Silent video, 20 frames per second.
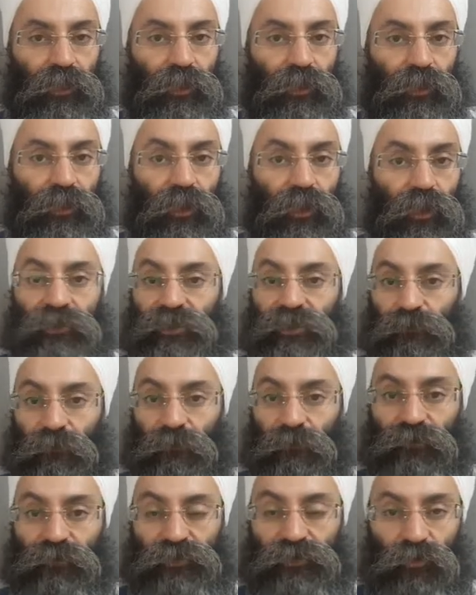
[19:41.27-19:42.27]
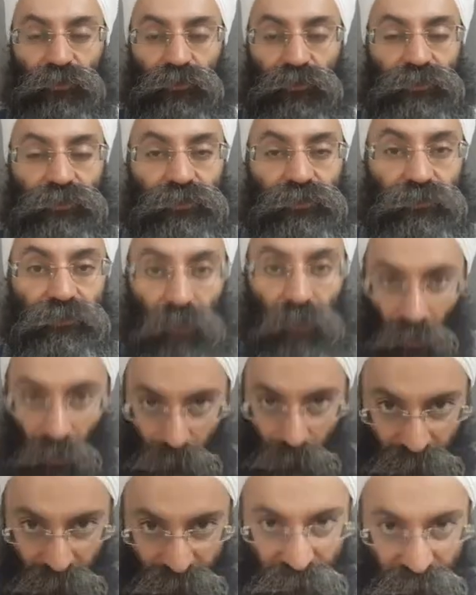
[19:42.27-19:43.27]
And some of the soldiers,
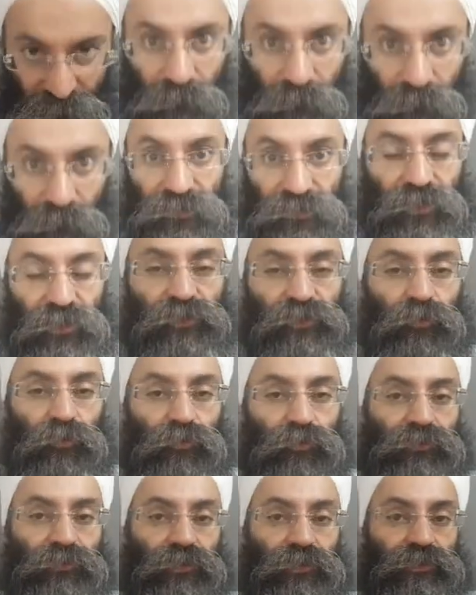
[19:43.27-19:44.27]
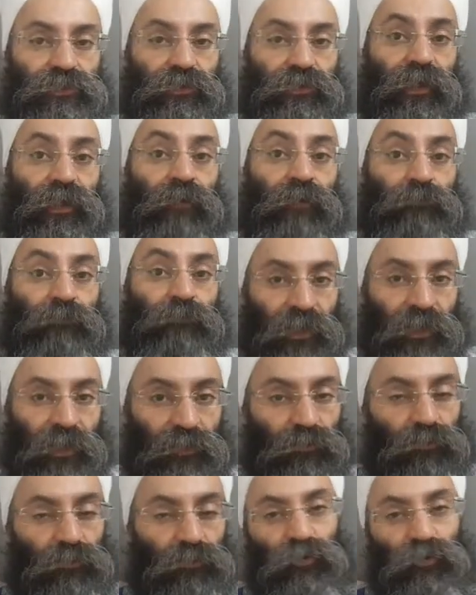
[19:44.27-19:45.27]
Punjabi Sikh soldiers, they complained
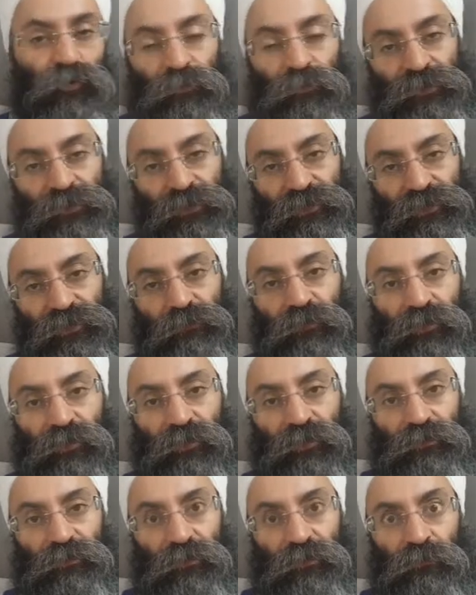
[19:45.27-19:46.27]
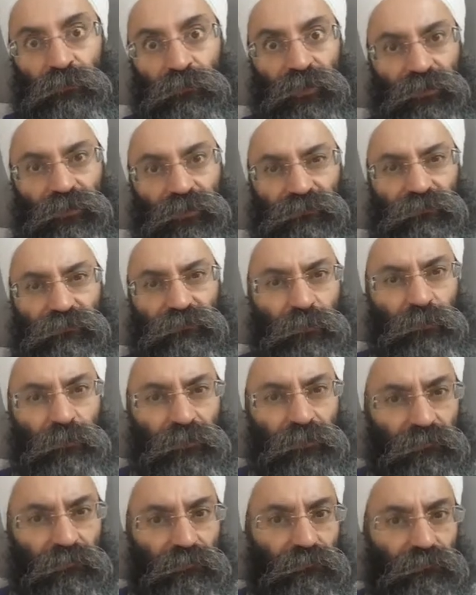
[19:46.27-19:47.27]
to Guru Gobind Singh Ji Maharaj. Maharaj, I mean,
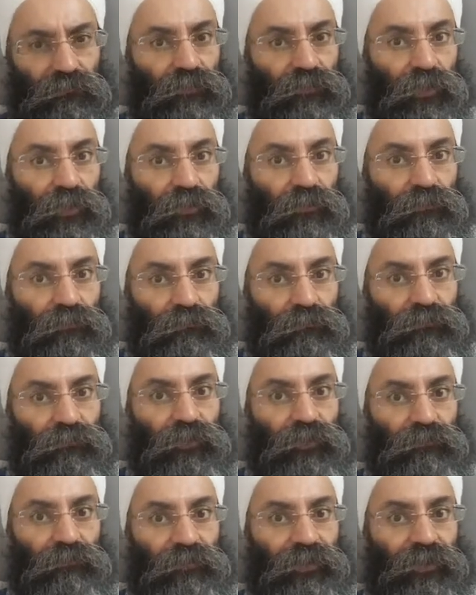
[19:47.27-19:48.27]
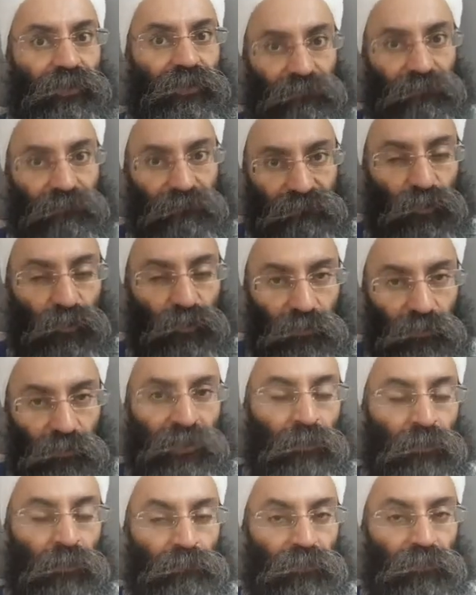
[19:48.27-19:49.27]
we are very few in
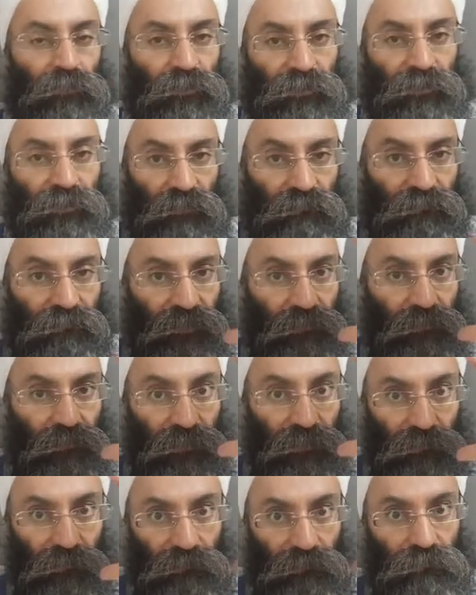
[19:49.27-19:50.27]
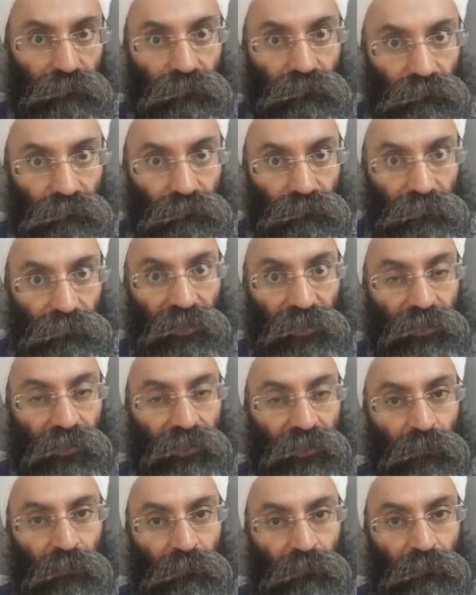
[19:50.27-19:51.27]
number, they are very big in
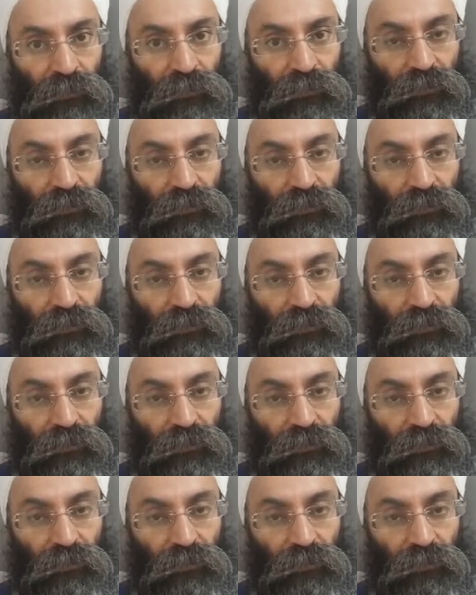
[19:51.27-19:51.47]
number.